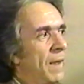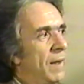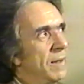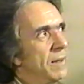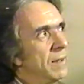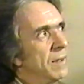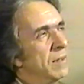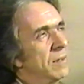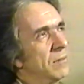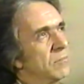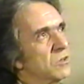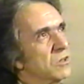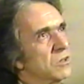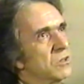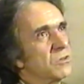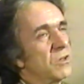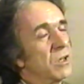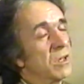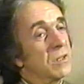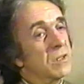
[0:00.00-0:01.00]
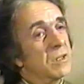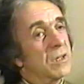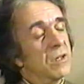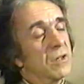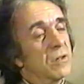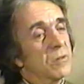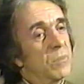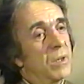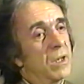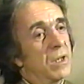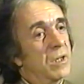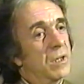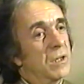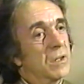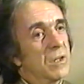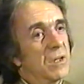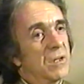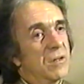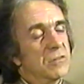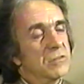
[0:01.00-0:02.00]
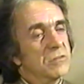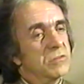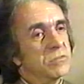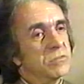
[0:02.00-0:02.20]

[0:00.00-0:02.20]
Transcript: I'm just trying to think on Making Love.